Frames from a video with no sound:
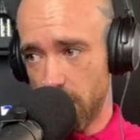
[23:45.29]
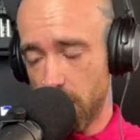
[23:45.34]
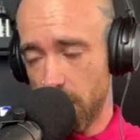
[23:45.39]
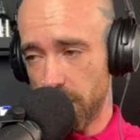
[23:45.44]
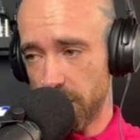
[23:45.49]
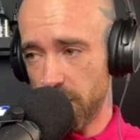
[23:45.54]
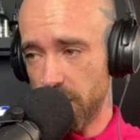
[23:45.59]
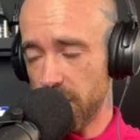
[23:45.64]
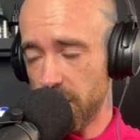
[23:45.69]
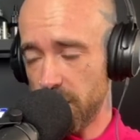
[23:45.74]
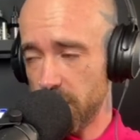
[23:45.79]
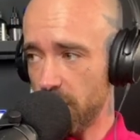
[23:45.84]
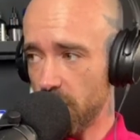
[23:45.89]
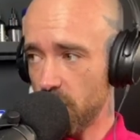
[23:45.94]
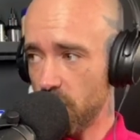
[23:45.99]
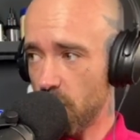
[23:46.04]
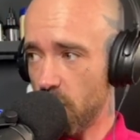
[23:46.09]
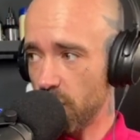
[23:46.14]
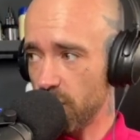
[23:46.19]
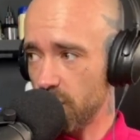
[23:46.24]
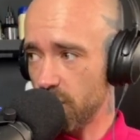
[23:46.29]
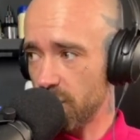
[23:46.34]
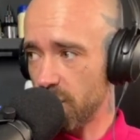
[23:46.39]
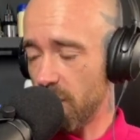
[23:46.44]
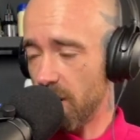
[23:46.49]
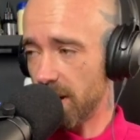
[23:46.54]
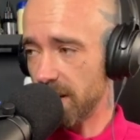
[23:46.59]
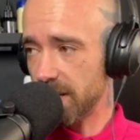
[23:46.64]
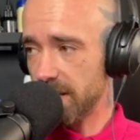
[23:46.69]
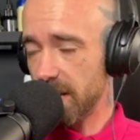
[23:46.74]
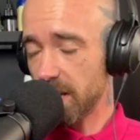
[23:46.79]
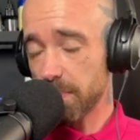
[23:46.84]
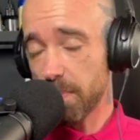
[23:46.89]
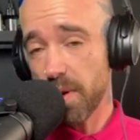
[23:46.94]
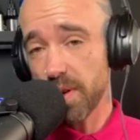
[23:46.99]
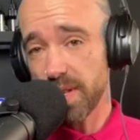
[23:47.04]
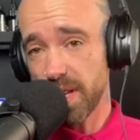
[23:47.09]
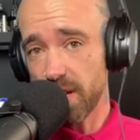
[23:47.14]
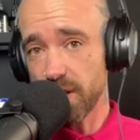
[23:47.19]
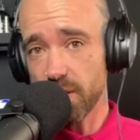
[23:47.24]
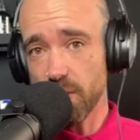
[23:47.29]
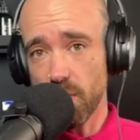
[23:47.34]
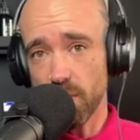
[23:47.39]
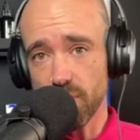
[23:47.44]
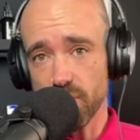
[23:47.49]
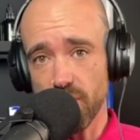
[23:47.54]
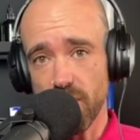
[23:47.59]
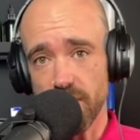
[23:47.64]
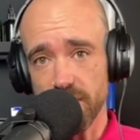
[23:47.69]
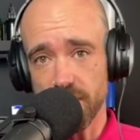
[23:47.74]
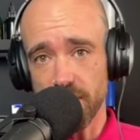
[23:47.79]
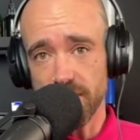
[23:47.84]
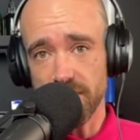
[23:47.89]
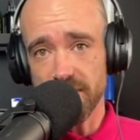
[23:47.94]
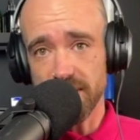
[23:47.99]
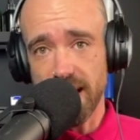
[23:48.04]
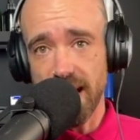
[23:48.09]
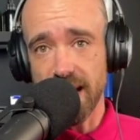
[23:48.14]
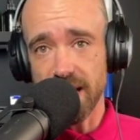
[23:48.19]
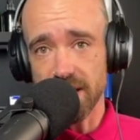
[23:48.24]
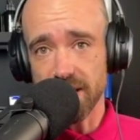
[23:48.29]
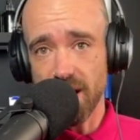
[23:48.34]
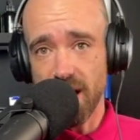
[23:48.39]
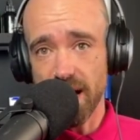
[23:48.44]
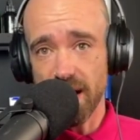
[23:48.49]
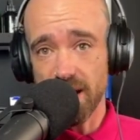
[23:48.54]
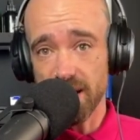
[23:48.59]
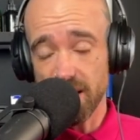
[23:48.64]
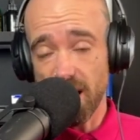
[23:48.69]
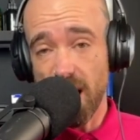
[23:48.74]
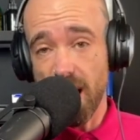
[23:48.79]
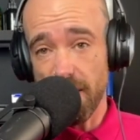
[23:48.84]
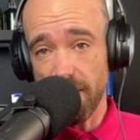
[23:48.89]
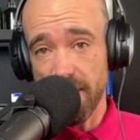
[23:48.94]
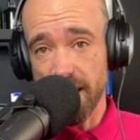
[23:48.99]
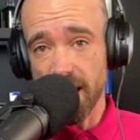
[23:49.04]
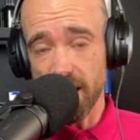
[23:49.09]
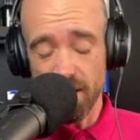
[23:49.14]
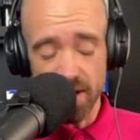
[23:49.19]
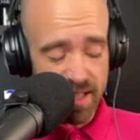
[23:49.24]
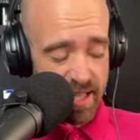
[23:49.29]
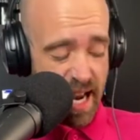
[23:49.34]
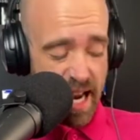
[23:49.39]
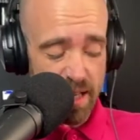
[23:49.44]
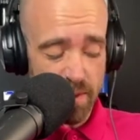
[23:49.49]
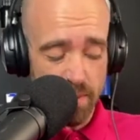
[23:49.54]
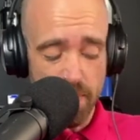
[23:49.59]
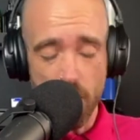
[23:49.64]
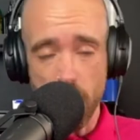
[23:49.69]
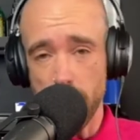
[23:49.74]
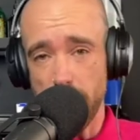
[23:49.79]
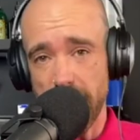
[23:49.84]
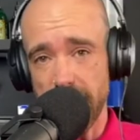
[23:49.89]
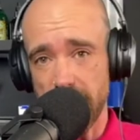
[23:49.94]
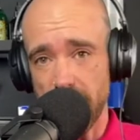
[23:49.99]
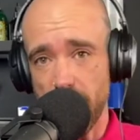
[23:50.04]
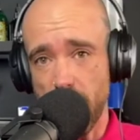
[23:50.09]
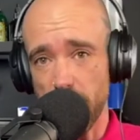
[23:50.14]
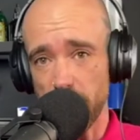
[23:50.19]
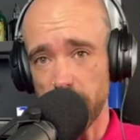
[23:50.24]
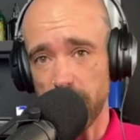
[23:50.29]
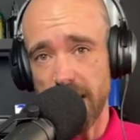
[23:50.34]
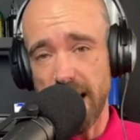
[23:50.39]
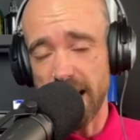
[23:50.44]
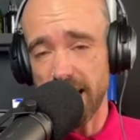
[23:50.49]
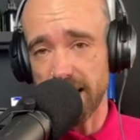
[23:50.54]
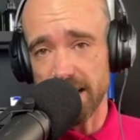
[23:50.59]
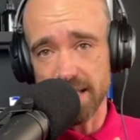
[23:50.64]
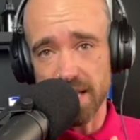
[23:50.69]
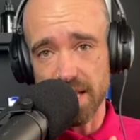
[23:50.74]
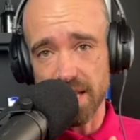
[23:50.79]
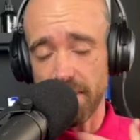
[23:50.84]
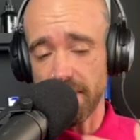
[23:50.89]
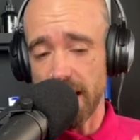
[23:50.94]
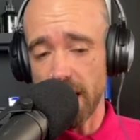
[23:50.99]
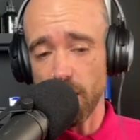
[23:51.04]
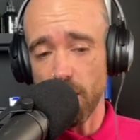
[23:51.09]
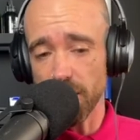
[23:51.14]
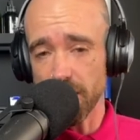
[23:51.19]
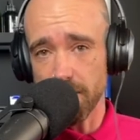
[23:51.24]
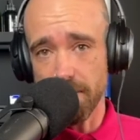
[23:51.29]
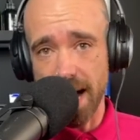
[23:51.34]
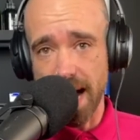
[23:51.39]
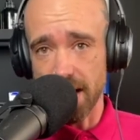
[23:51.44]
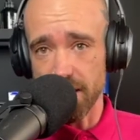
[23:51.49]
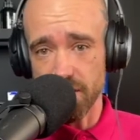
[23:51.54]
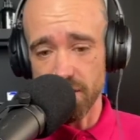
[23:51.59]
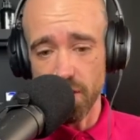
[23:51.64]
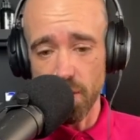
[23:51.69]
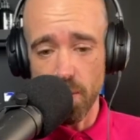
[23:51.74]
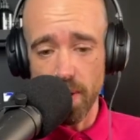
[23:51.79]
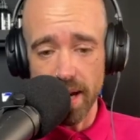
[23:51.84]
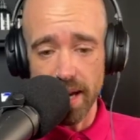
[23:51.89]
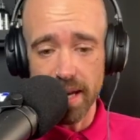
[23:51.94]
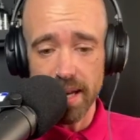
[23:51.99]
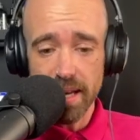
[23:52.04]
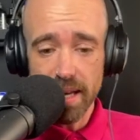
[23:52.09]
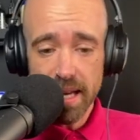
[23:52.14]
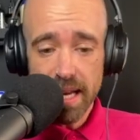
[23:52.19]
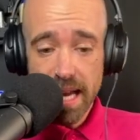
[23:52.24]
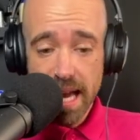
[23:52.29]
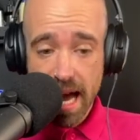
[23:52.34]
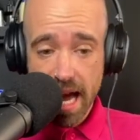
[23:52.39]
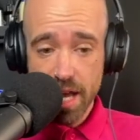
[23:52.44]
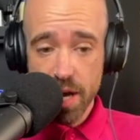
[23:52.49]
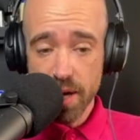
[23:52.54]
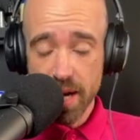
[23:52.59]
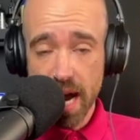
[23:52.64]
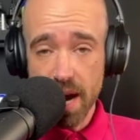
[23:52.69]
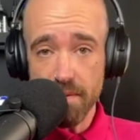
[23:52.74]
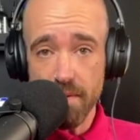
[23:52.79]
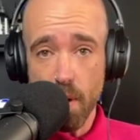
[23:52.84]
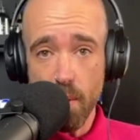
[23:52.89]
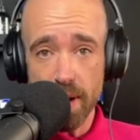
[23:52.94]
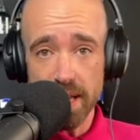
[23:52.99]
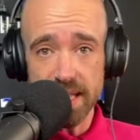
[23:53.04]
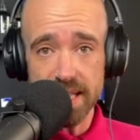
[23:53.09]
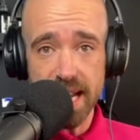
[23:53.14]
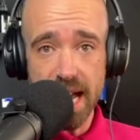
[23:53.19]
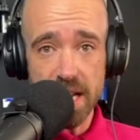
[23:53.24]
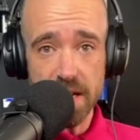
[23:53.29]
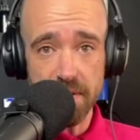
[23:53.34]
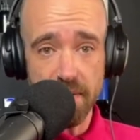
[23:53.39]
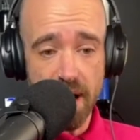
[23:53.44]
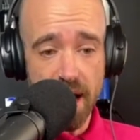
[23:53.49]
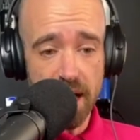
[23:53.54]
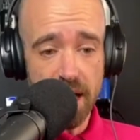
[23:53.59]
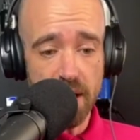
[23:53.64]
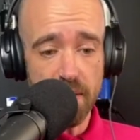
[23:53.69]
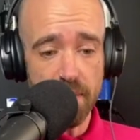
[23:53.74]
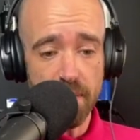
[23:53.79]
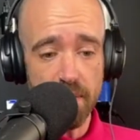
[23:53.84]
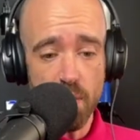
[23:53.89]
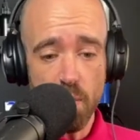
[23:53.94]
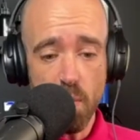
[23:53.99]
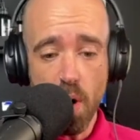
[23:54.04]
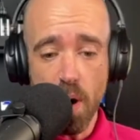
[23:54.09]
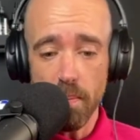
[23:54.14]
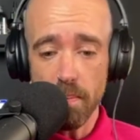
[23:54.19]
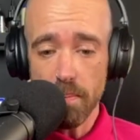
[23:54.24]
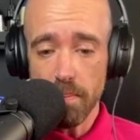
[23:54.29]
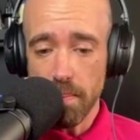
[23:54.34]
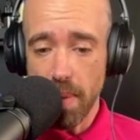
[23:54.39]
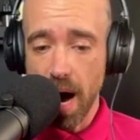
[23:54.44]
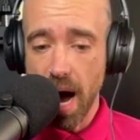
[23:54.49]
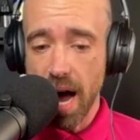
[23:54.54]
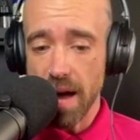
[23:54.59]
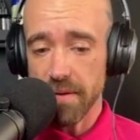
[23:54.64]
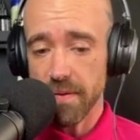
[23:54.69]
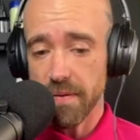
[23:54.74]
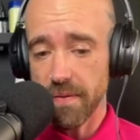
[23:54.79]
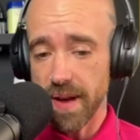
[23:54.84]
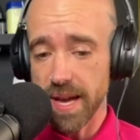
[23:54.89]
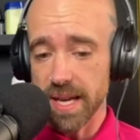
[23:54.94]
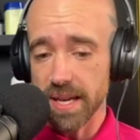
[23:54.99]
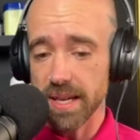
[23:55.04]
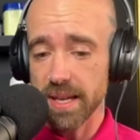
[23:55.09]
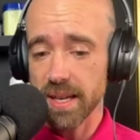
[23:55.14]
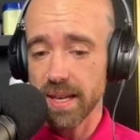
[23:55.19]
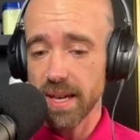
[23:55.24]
it's not even contrast. I suppose it is contrast on stage, like, because I think it looks gangster when people paint their arms black and stuff, and that. Lots of bands do it, and you can roll into that aesthetic if you want. But I think